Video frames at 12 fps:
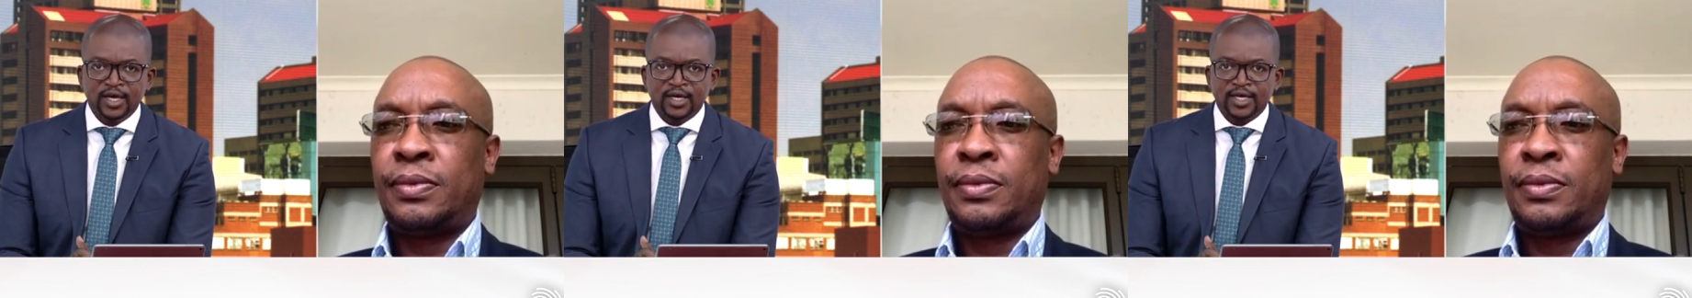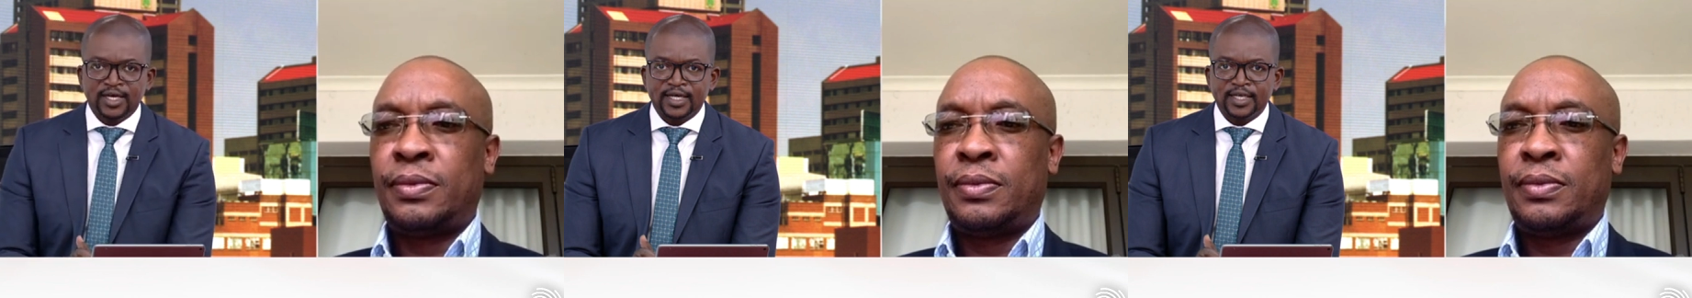
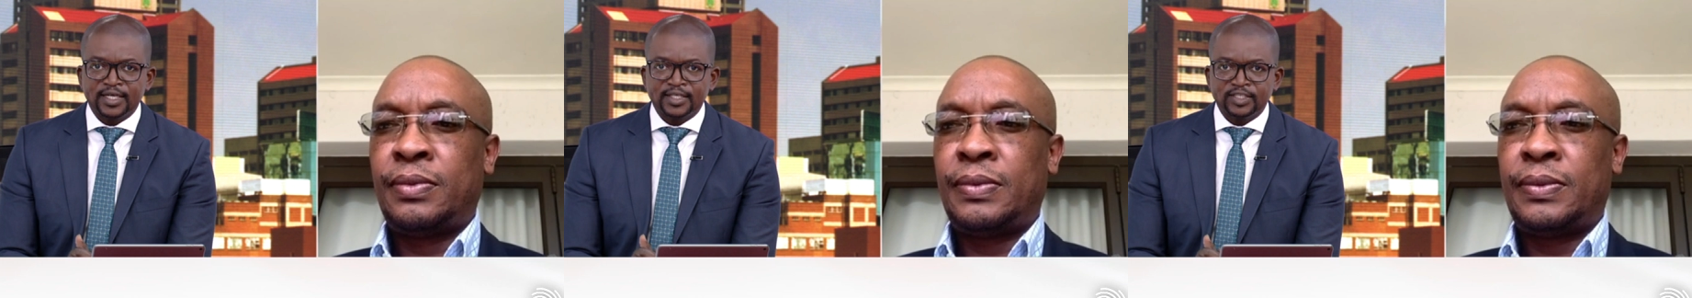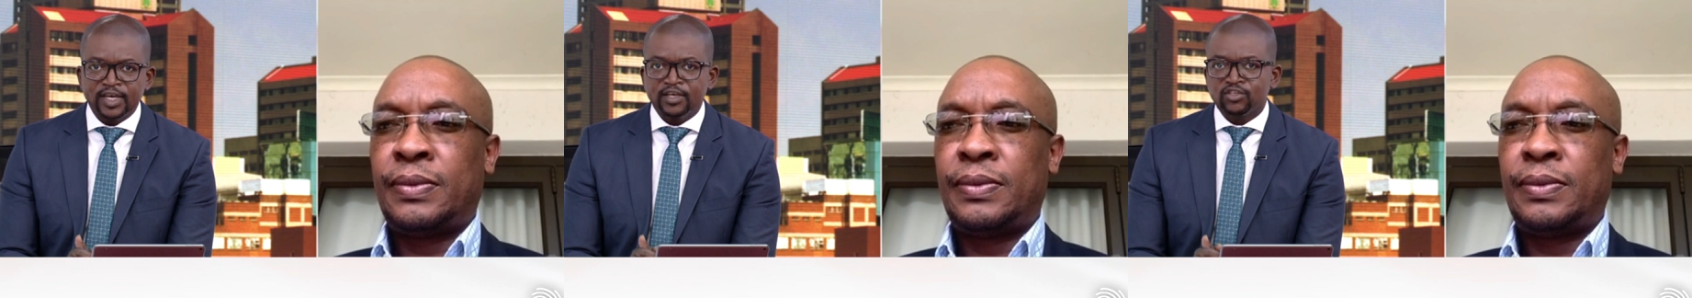Speaker 1: Uh,
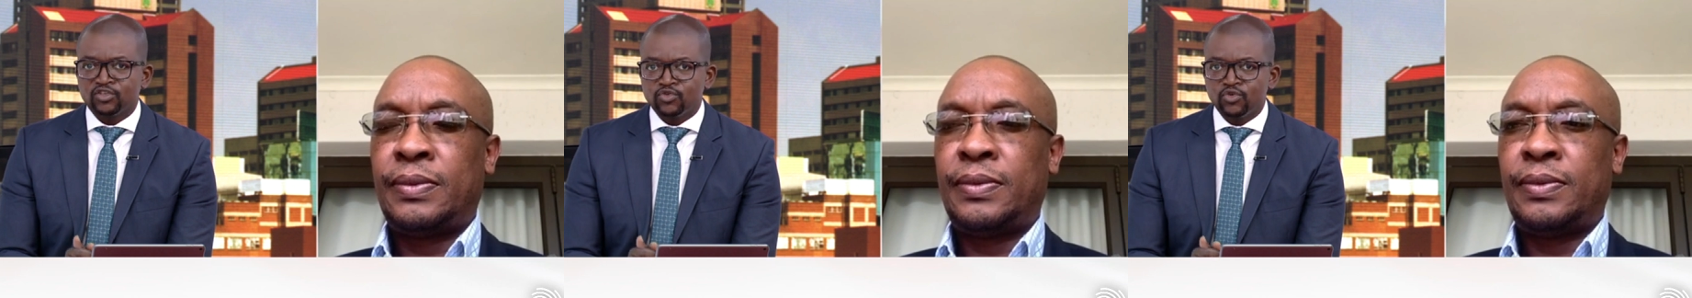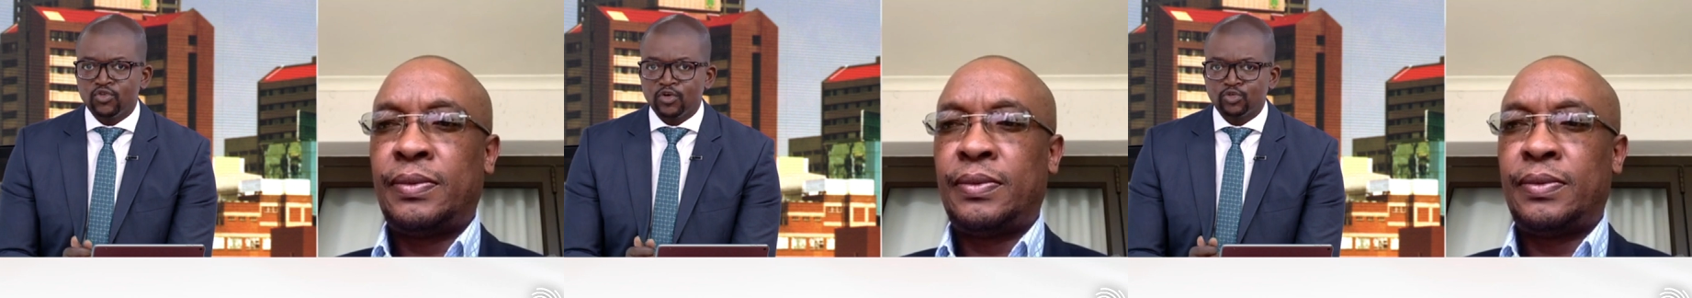take us
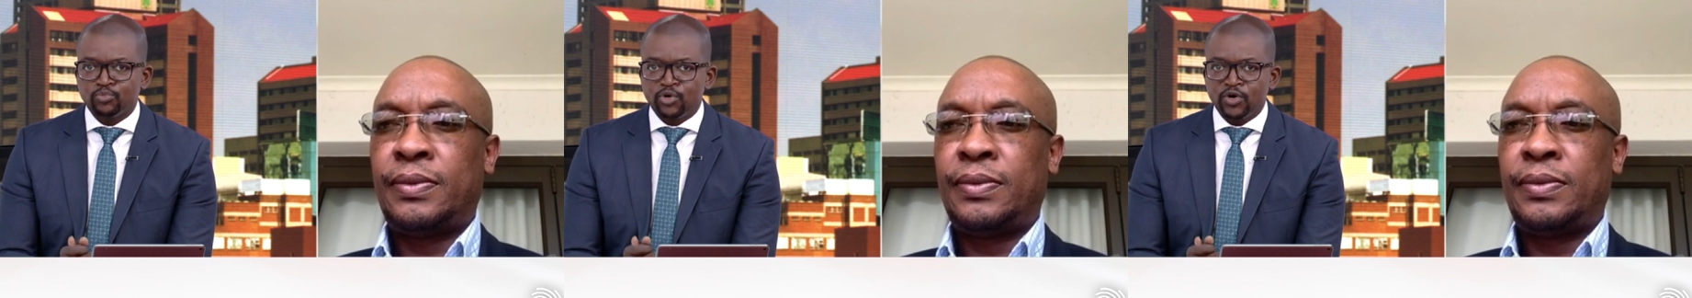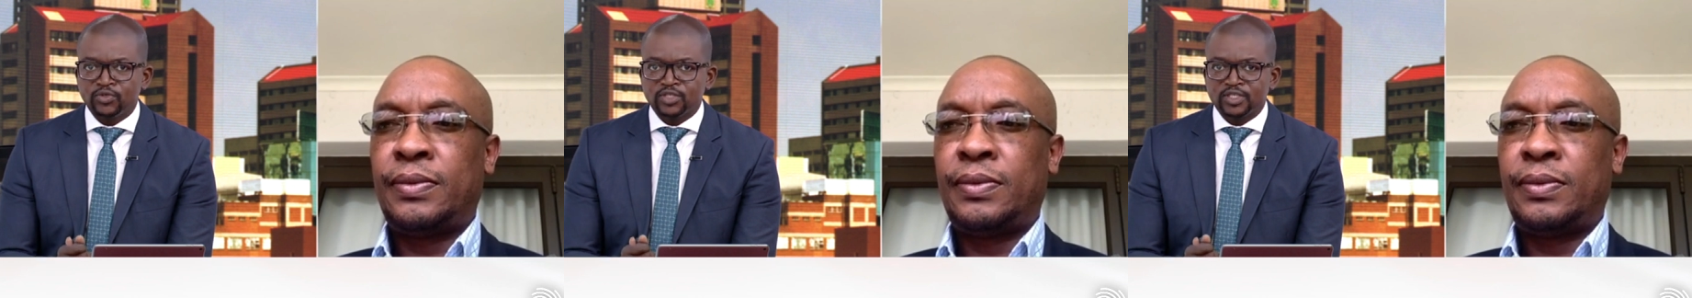through those
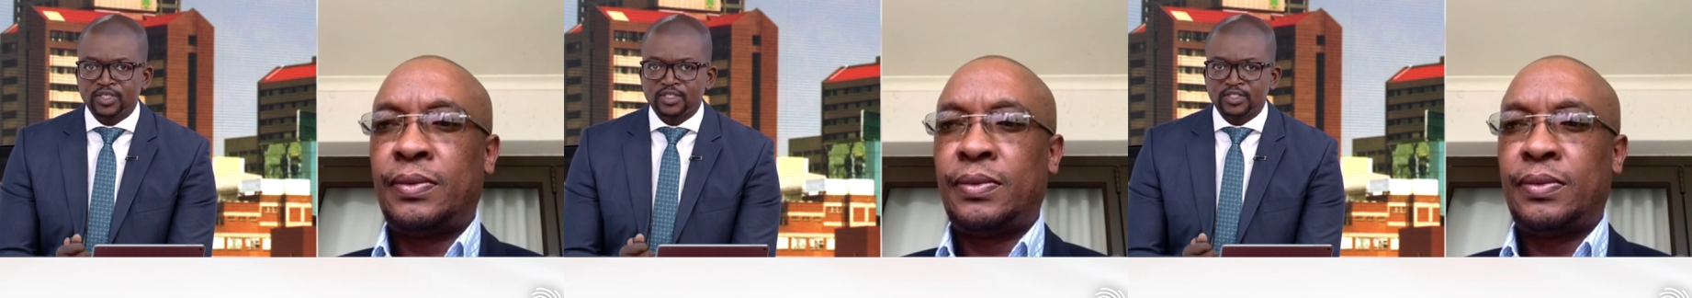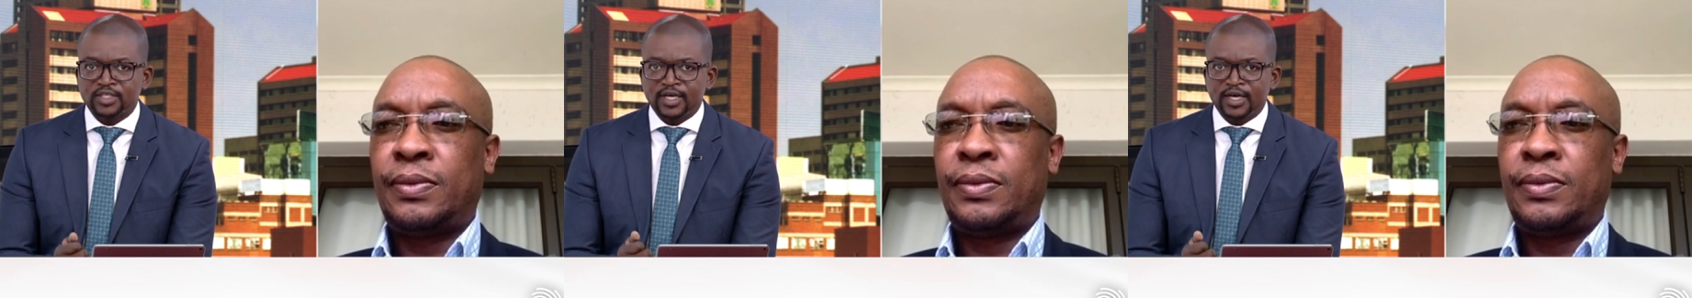
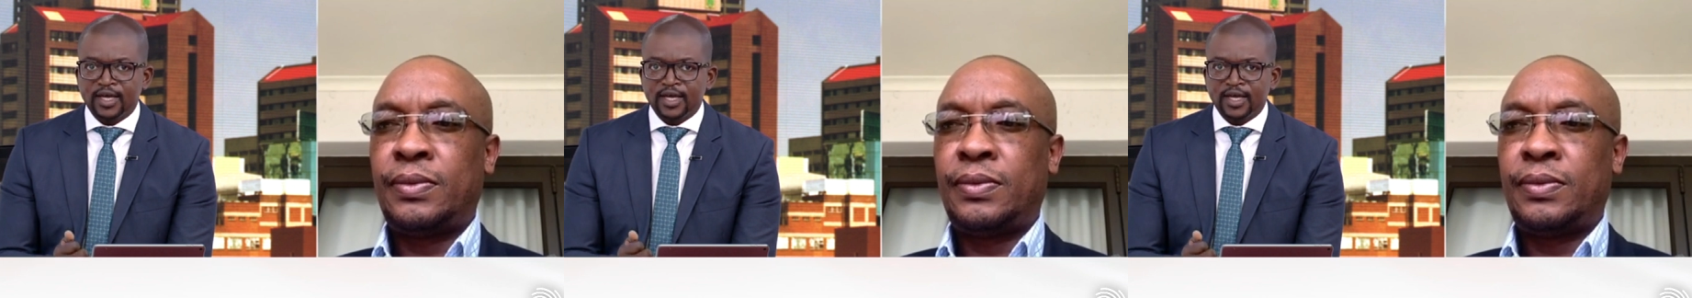processes